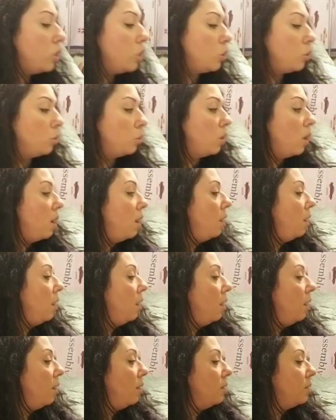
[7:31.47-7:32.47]
you
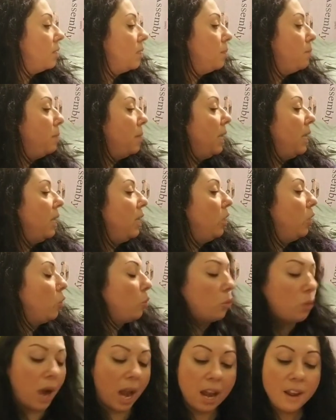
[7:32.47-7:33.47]
to be
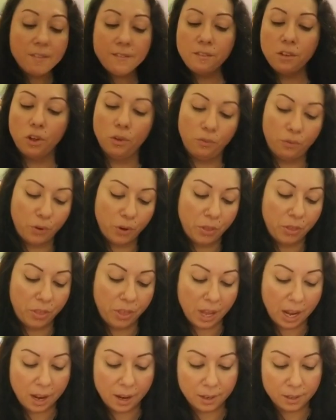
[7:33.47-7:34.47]
grateful for
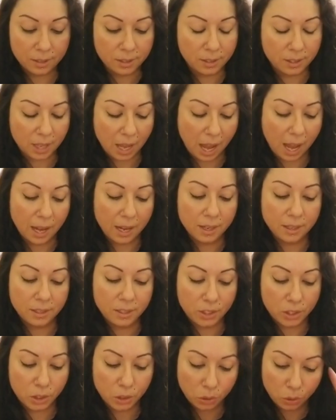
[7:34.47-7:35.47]
things and
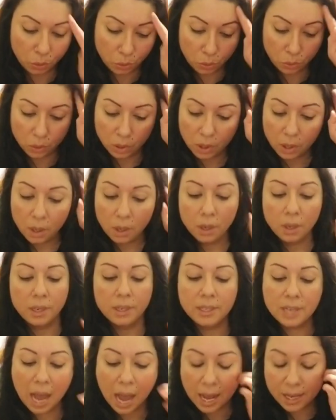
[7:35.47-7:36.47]
to
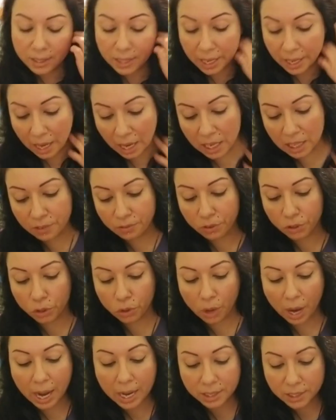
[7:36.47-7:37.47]
not take anything for
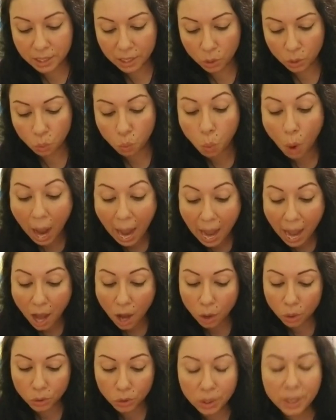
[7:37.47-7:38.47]
granted.
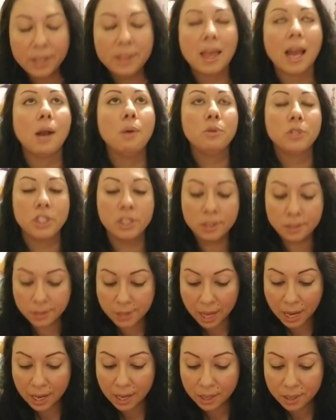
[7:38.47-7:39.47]
Wow, look at that. I was just
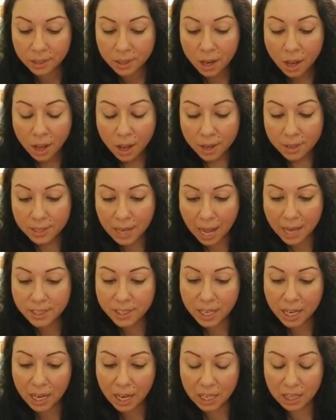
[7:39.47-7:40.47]
saying not to
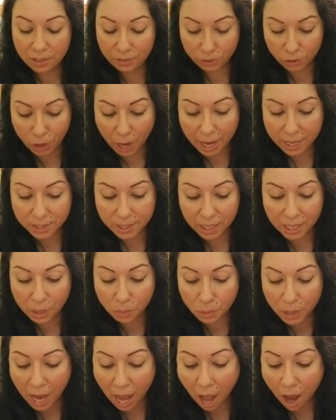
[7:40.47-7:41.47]
take anything for granted. And
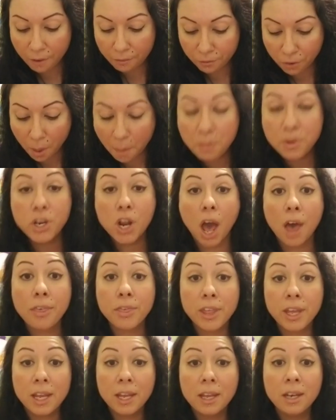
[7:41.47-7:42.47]
we got from
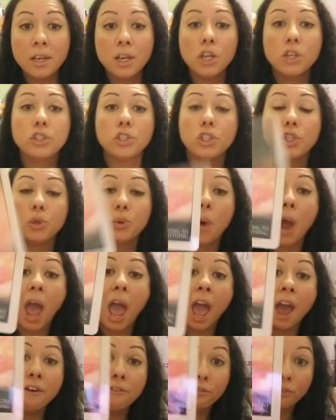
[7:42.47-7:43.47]
nothing to
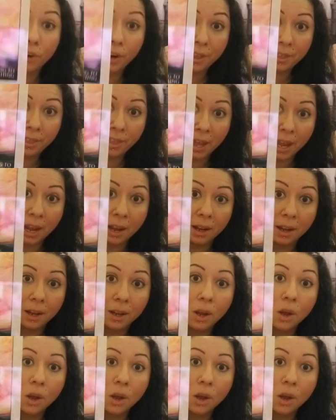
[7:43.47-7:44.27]
everything.